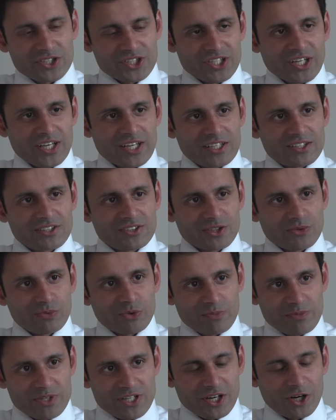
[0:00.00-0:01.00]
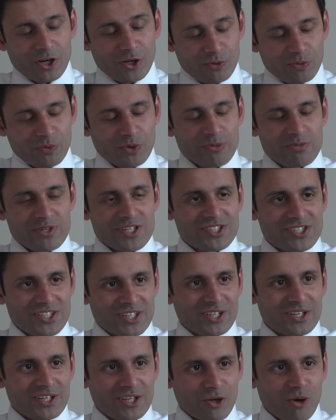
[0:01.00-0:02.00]
state, so we'll be Hull will be
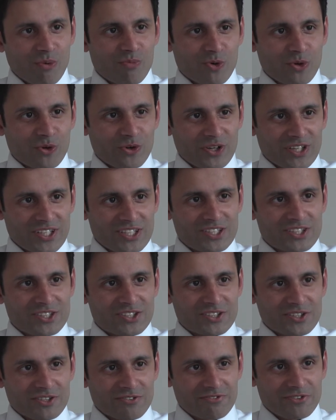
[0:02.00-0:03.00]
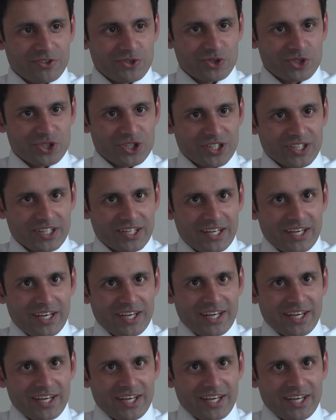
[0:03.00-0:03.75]
seeing a lot more cricketers in the future.